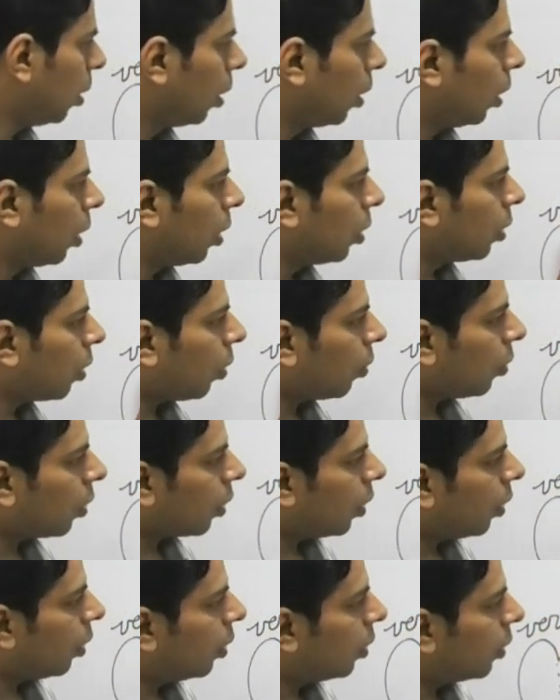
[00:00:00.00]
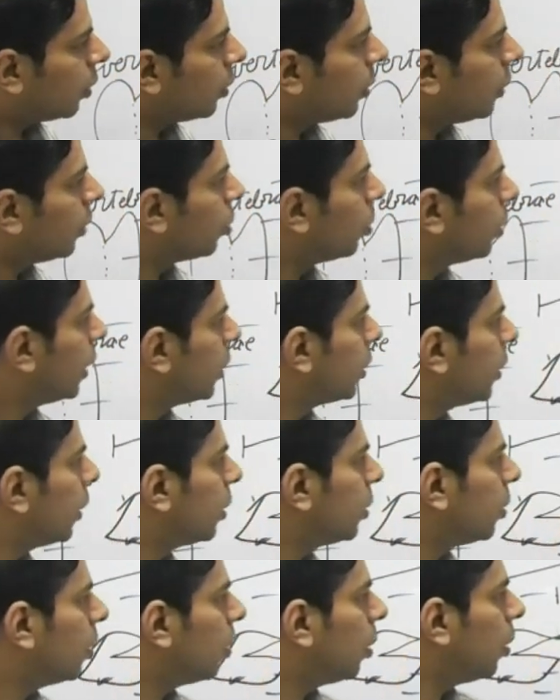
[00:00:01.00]
Now, uh, so this is
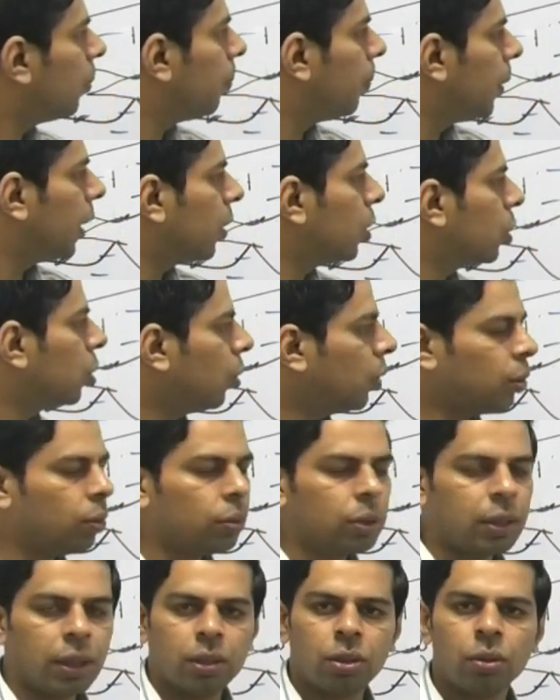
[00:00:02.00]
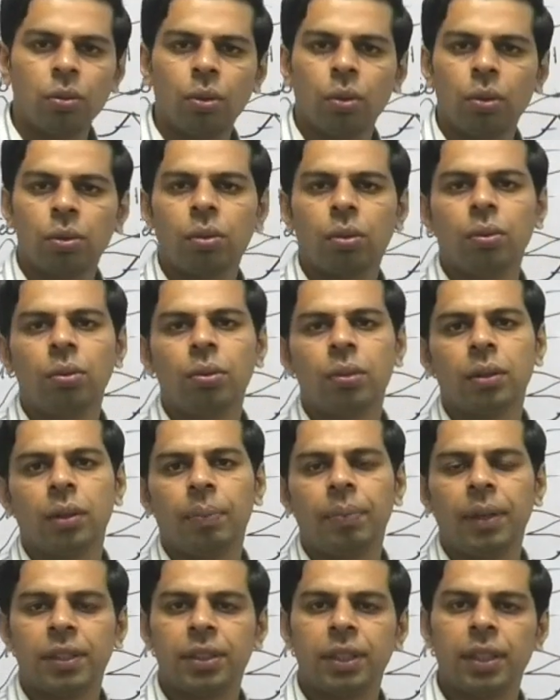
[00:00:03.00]
uh, make sure you just go through the
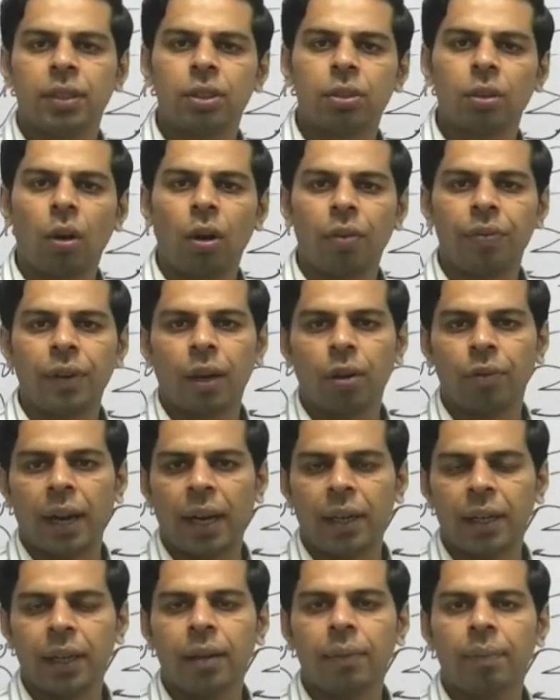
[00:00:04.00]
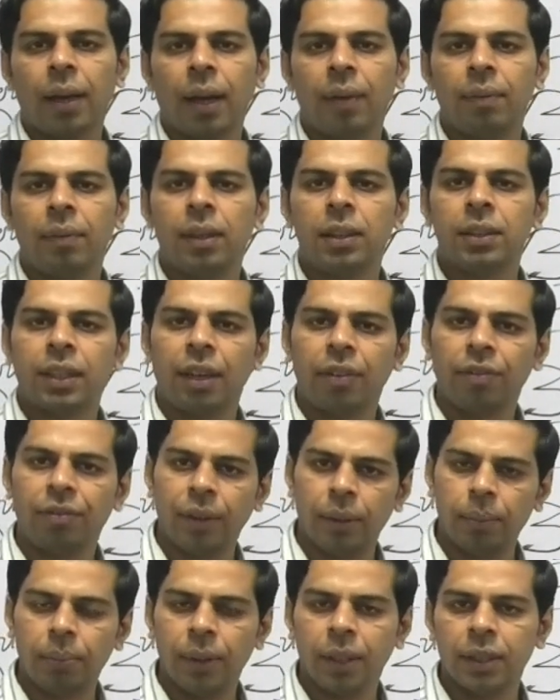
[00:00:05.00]
basics of aquatic mammals,
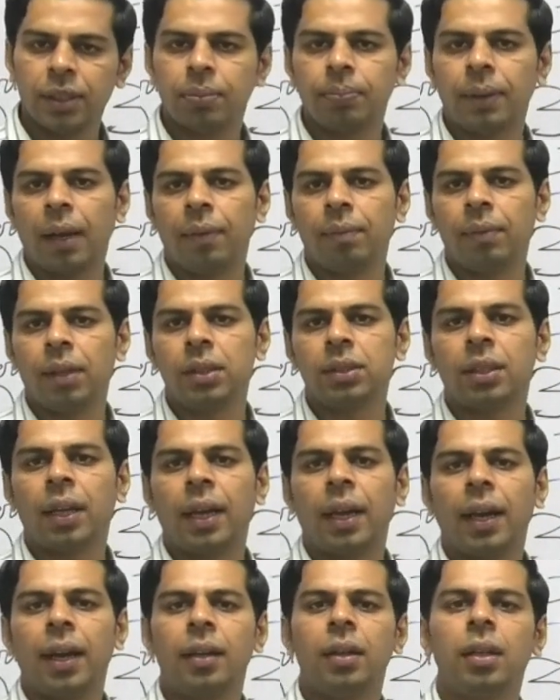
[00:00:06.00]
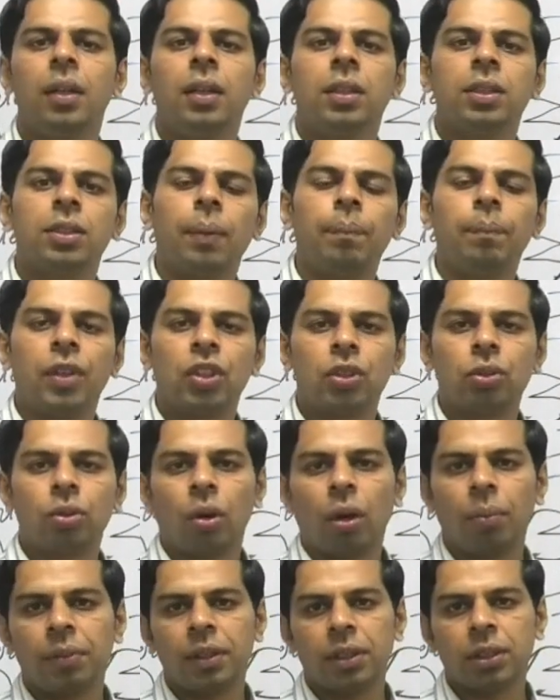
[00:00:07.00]
amphibious mammals, and some
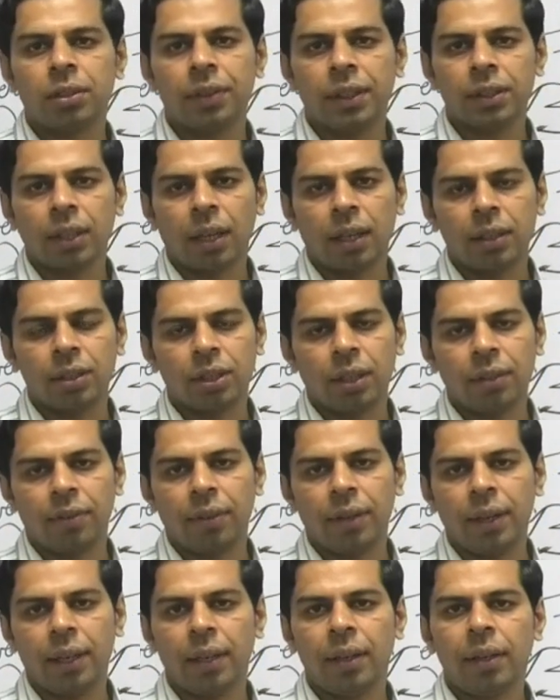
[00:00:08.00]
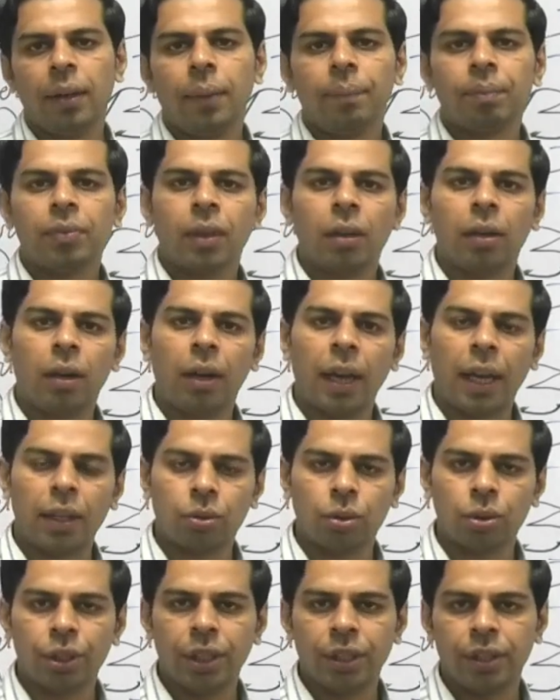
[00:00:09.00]
misnomers which are generally uh,
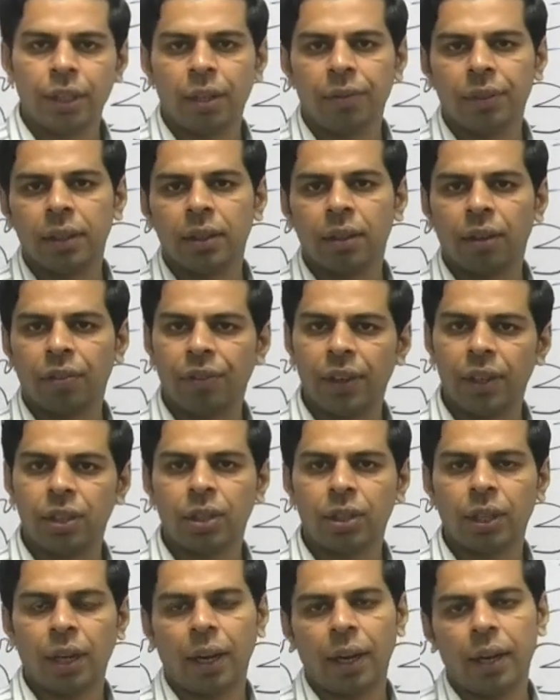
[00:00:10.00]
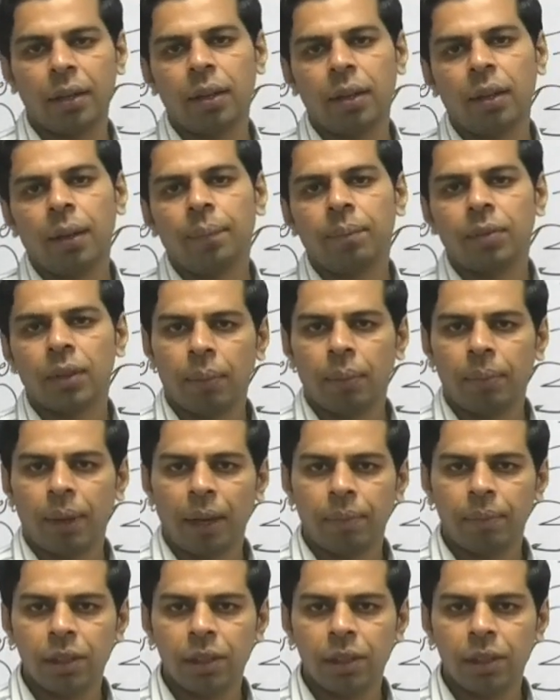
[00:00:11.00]
associated with the fish and the mammals.